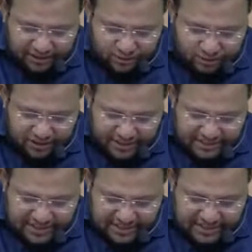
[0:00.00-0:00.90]
Quoted is
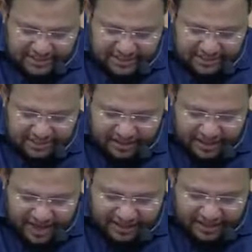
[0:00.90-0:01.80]
listed
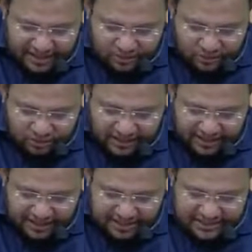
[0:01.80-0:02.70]
and unquoted
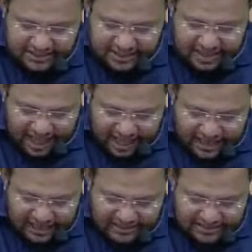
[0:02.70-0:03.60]
is
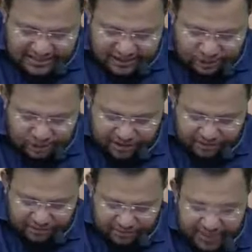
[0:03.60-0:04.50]
unlisted. You should give the
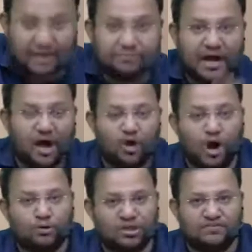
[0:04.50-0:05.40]
breakup
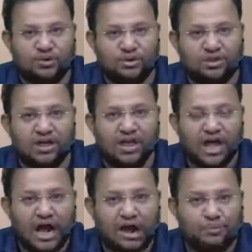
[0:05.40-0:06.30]
out of total,
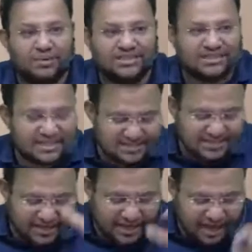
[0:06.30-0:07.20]
how much is listed,
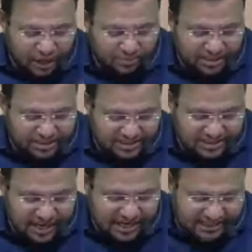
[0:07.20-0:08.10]
how much is
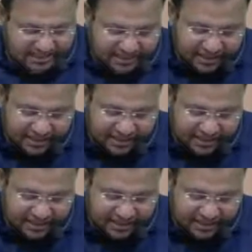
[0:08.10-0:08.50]
unlisted.